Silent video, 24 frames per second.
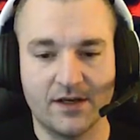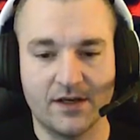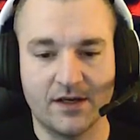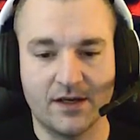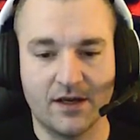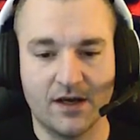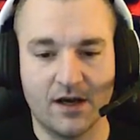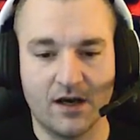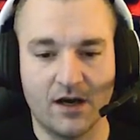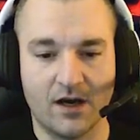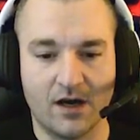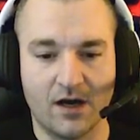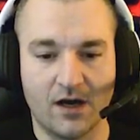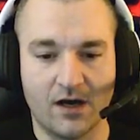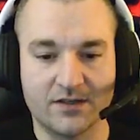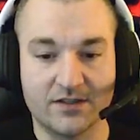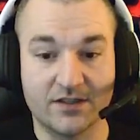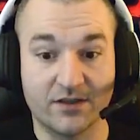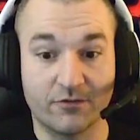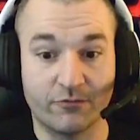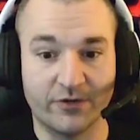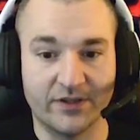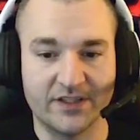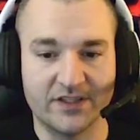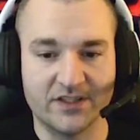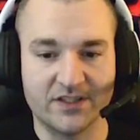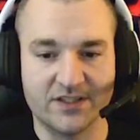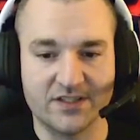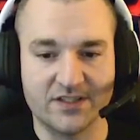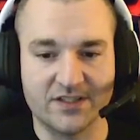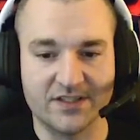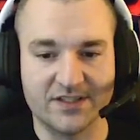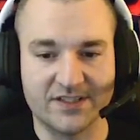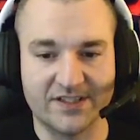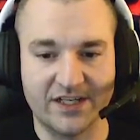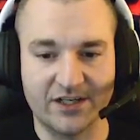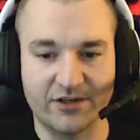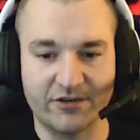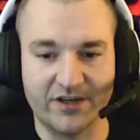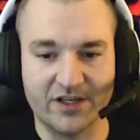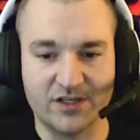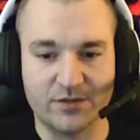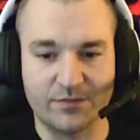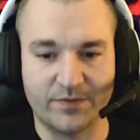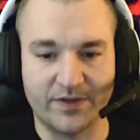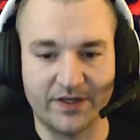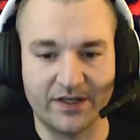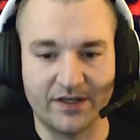to really just sustain your
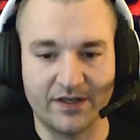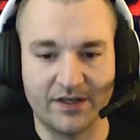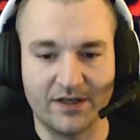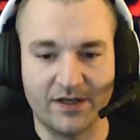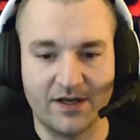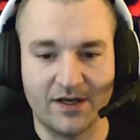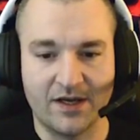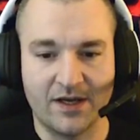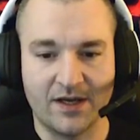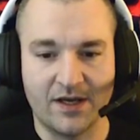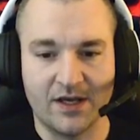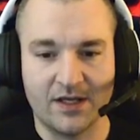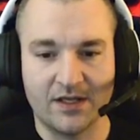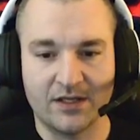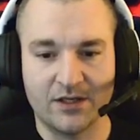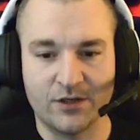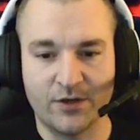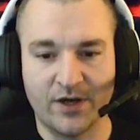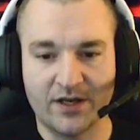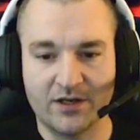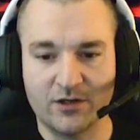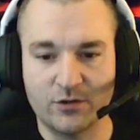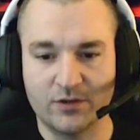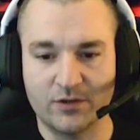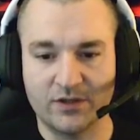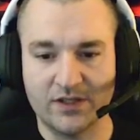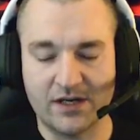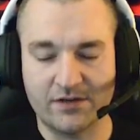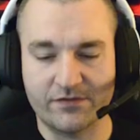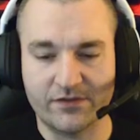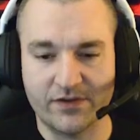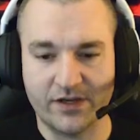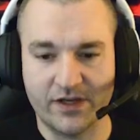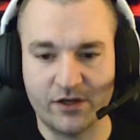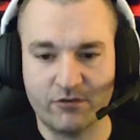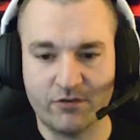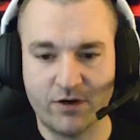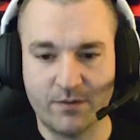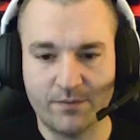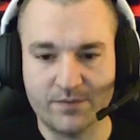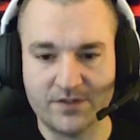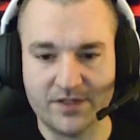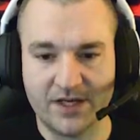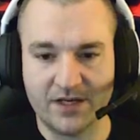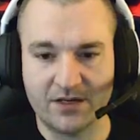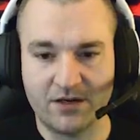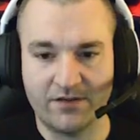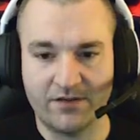HP. You got to do a lot of interrupts
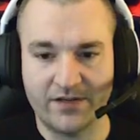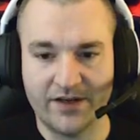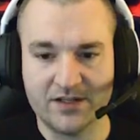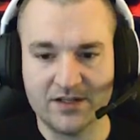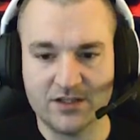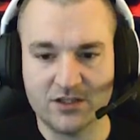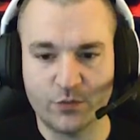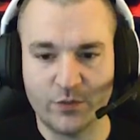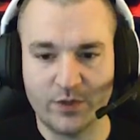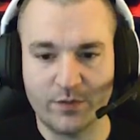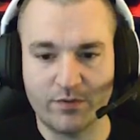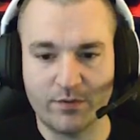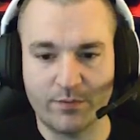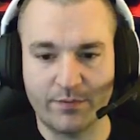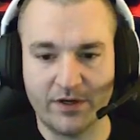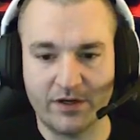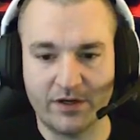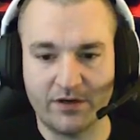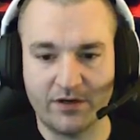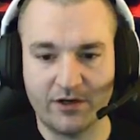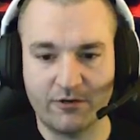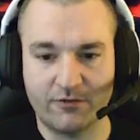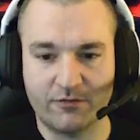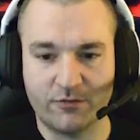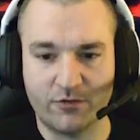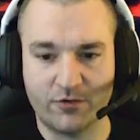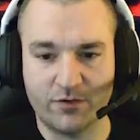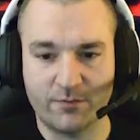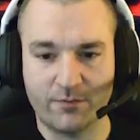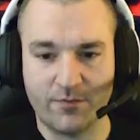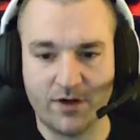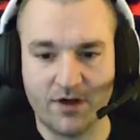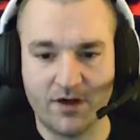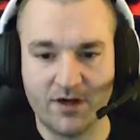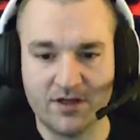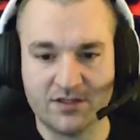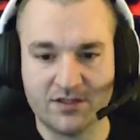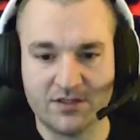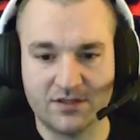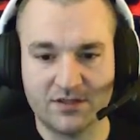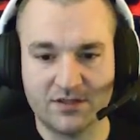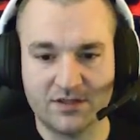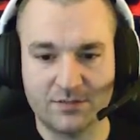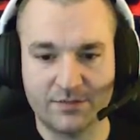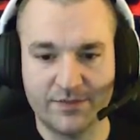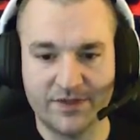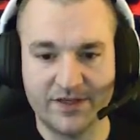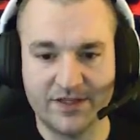and all that, so we prepare here for the boss. The
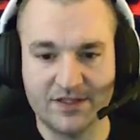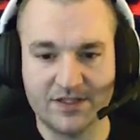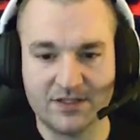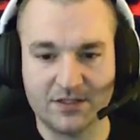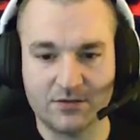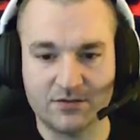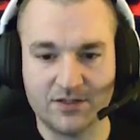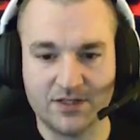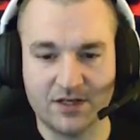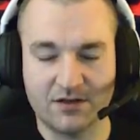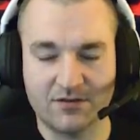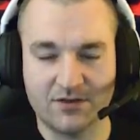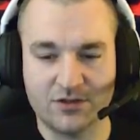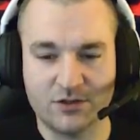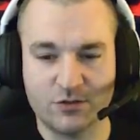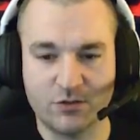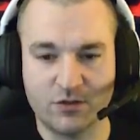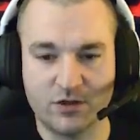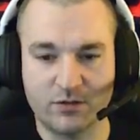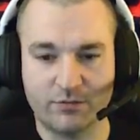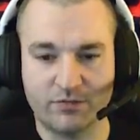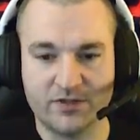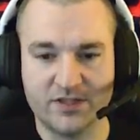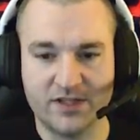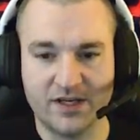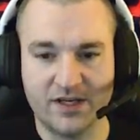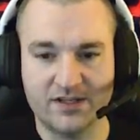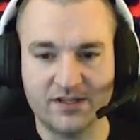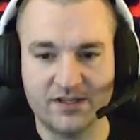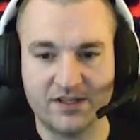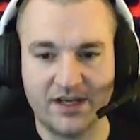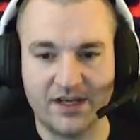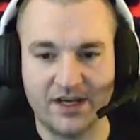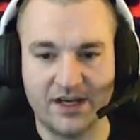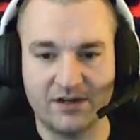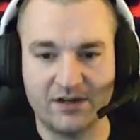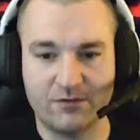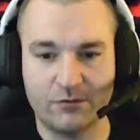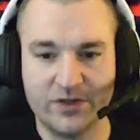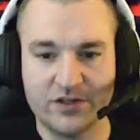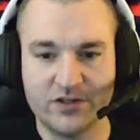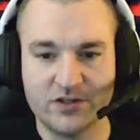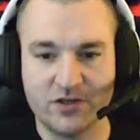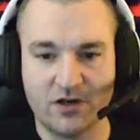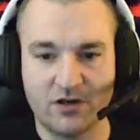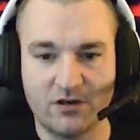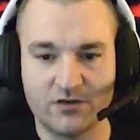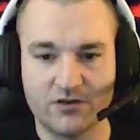speed slows down to 200%, and we
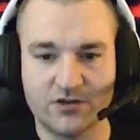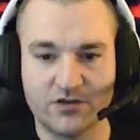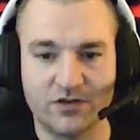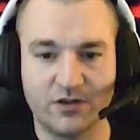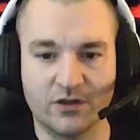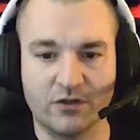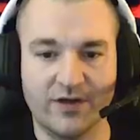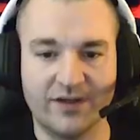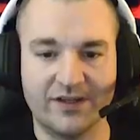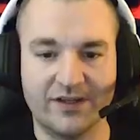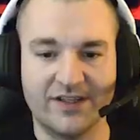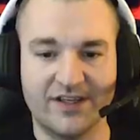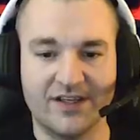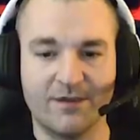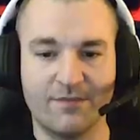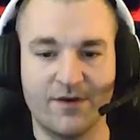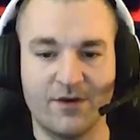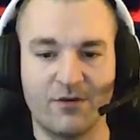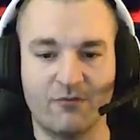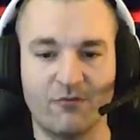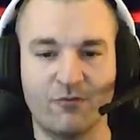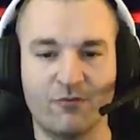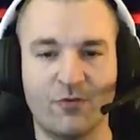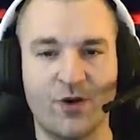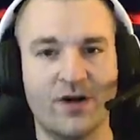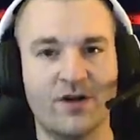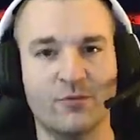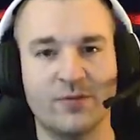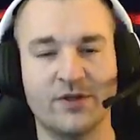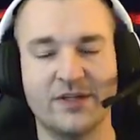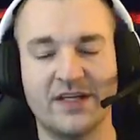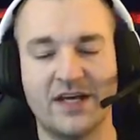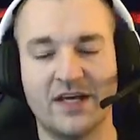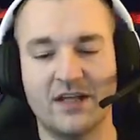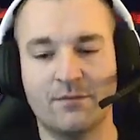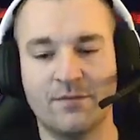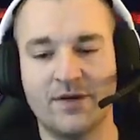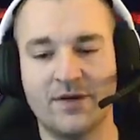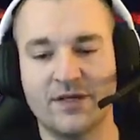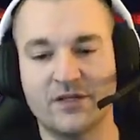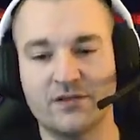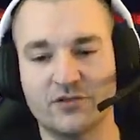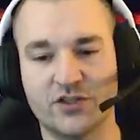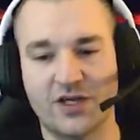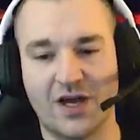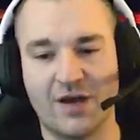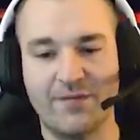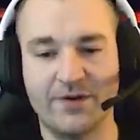charge. The great thing about running with the Elemental
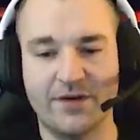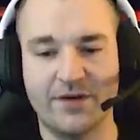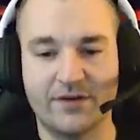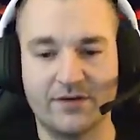Shaman